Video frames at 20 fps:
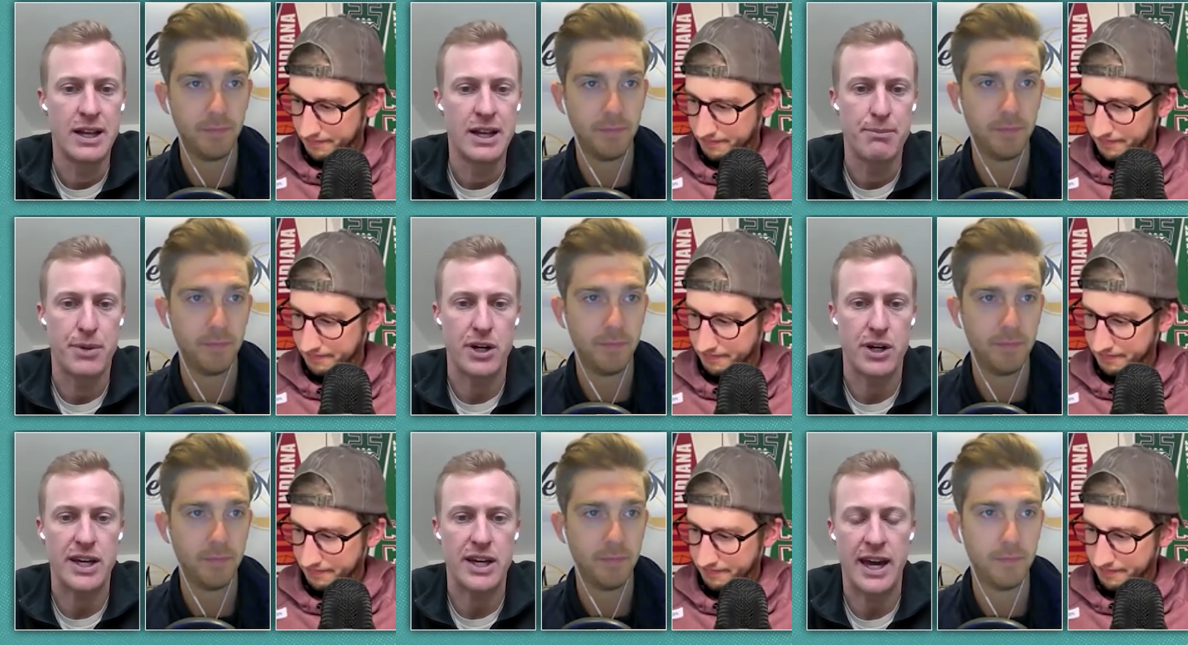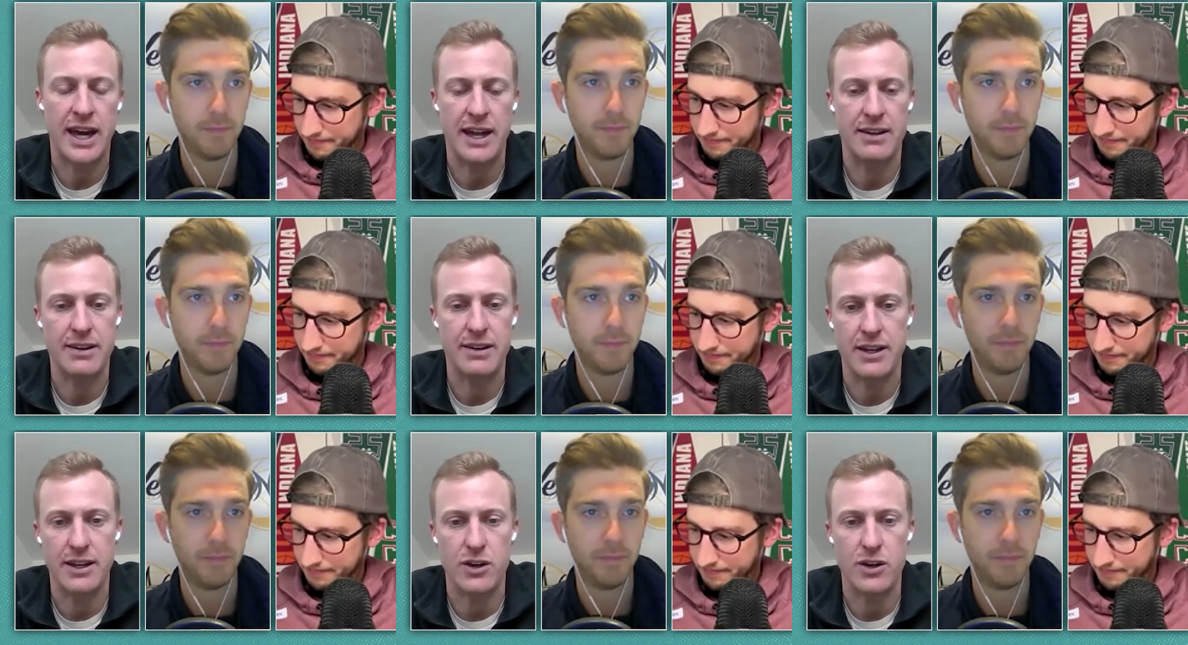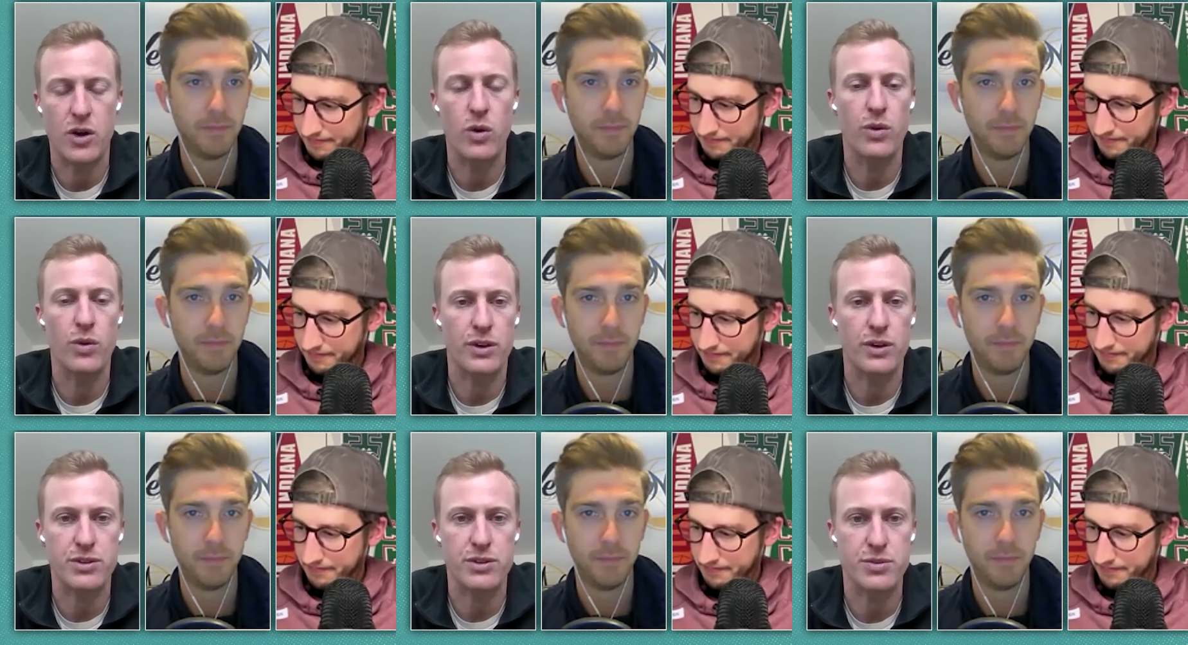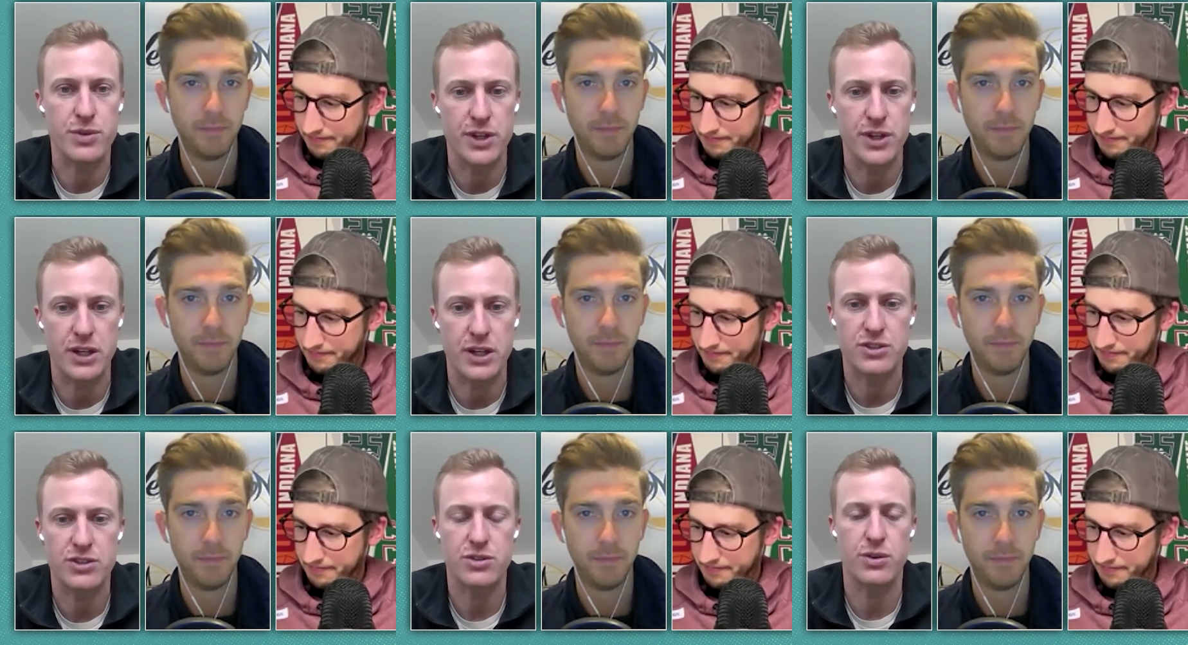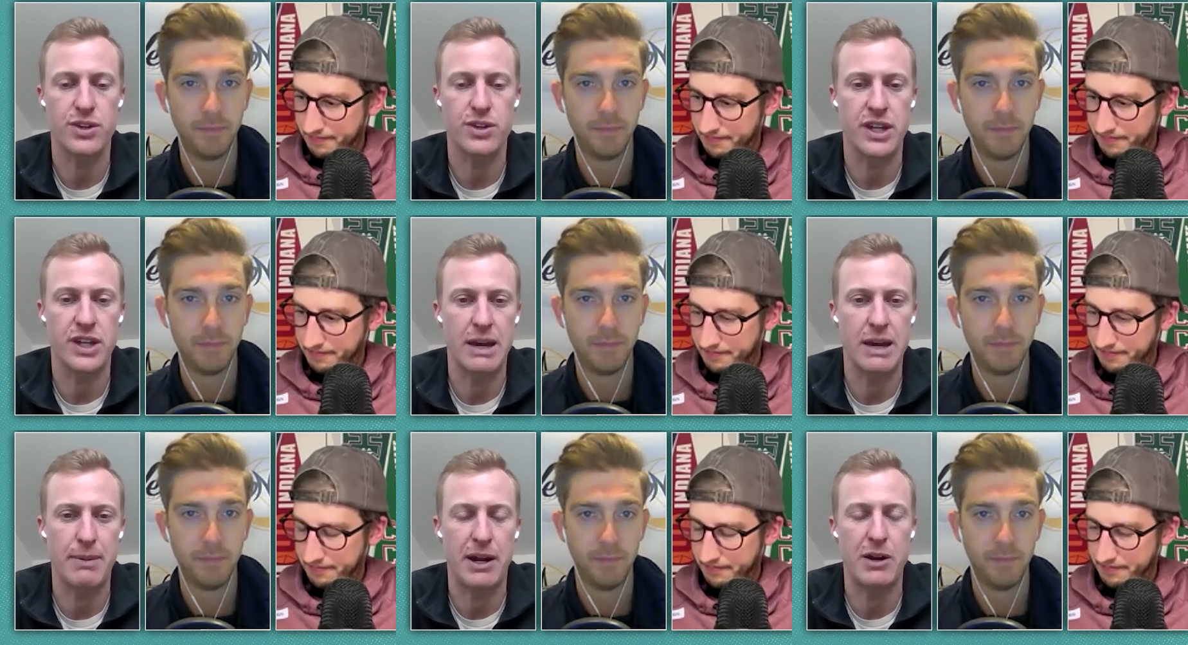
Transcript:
Speaker 1: Marquette, uh, eh, Kolek was really controlling the game.